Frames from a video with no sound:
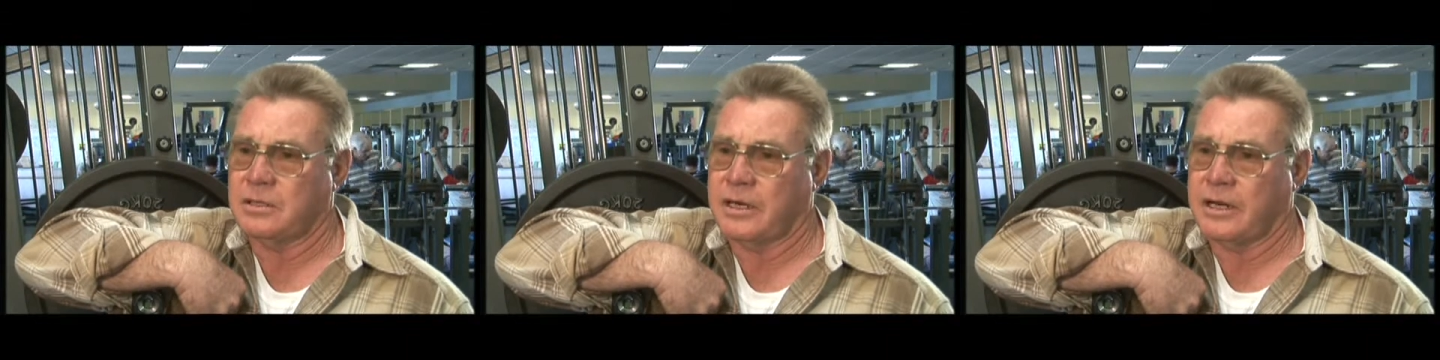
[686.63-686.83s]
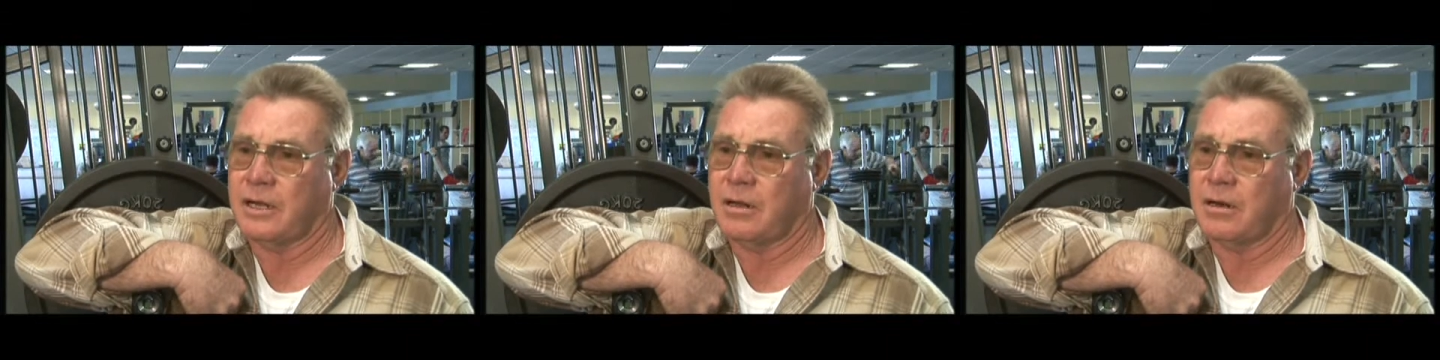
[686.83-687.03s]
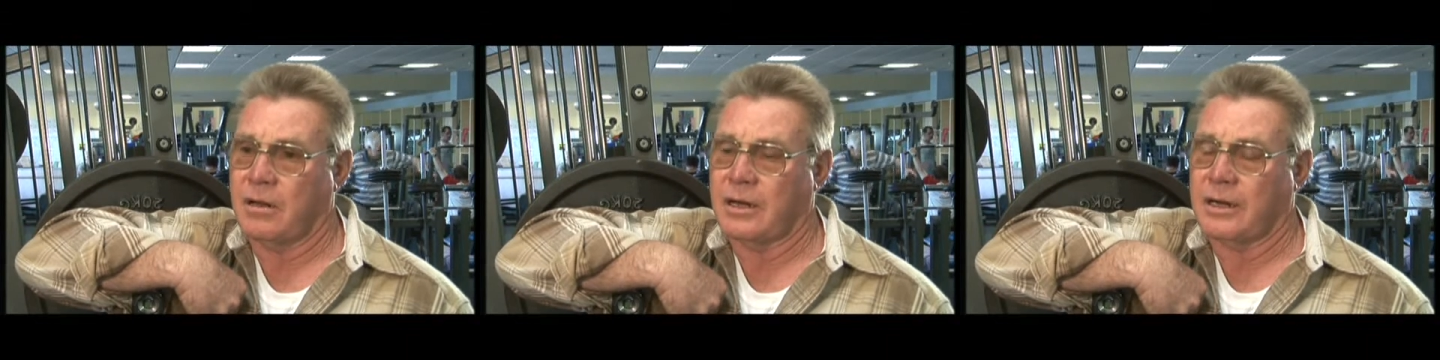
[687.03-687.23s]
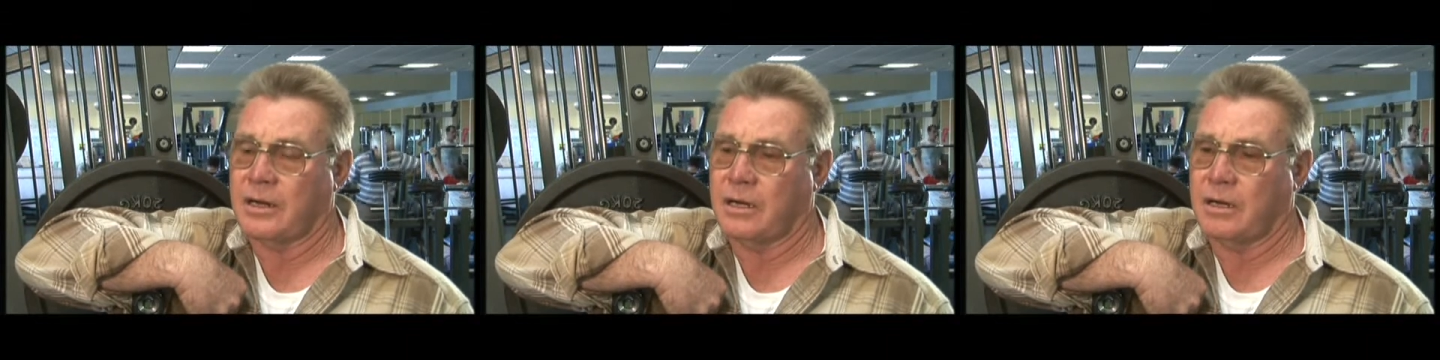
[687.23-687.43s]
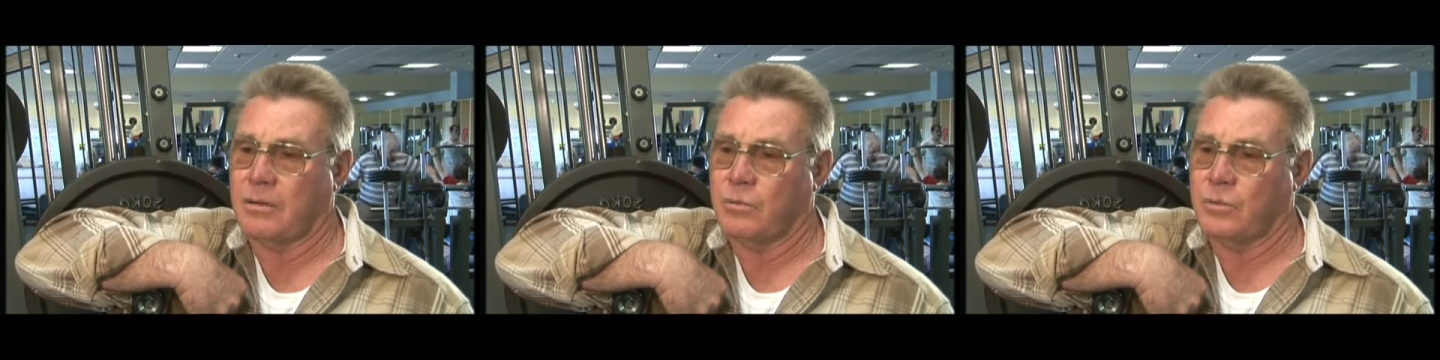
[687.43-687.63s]
you know, like,
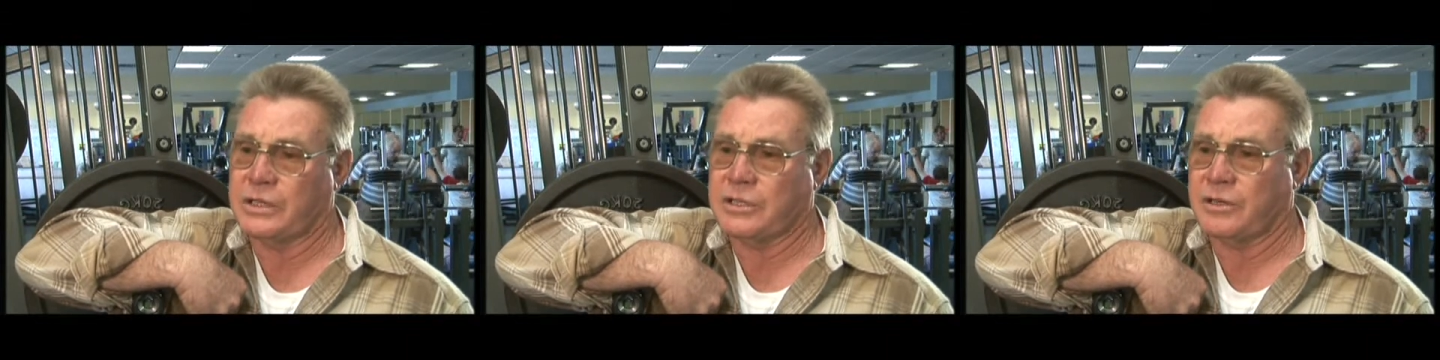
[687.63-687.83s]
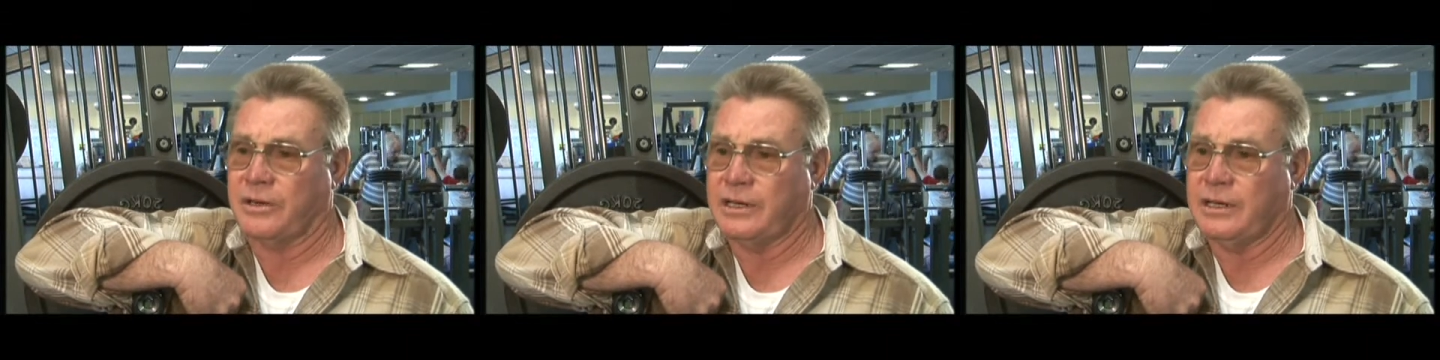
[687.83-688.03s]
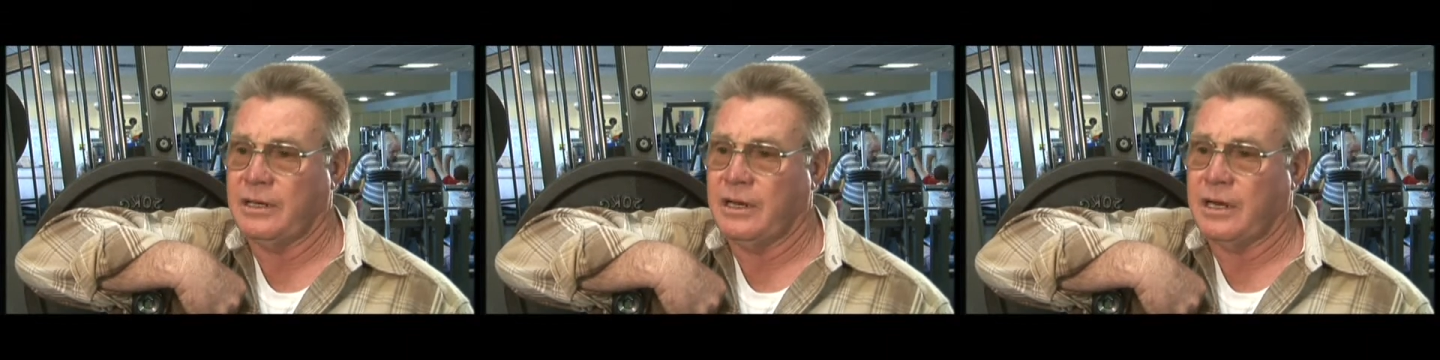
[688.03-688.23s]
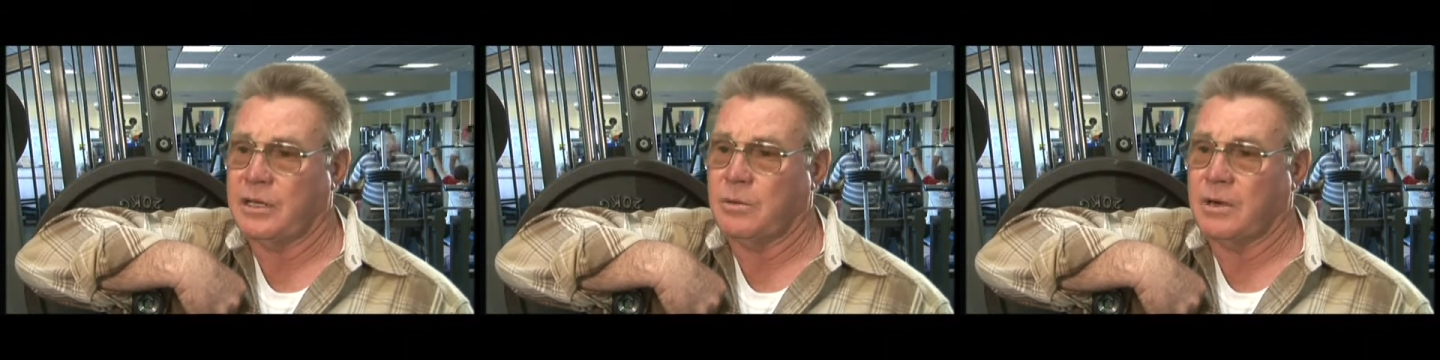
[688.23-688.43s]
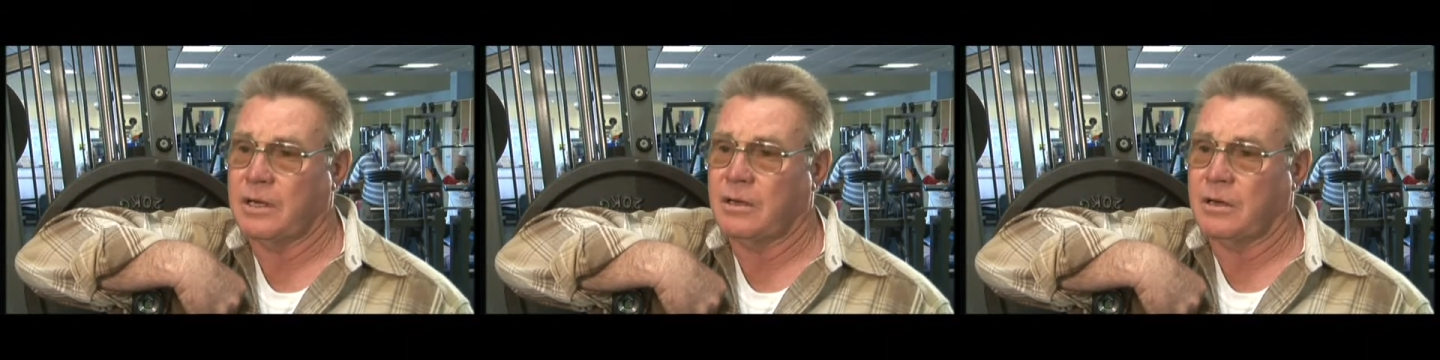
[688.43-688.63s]
uh, which I did
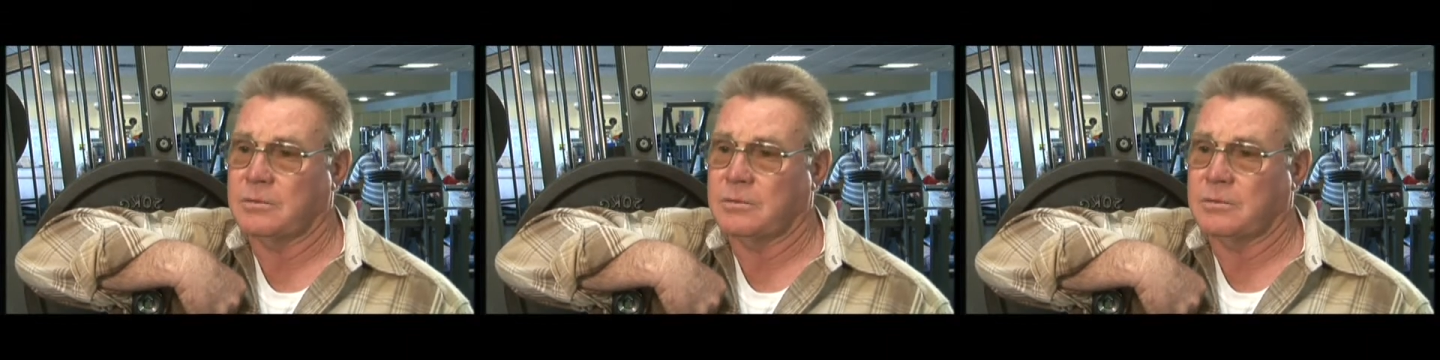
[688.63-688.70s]
anyway.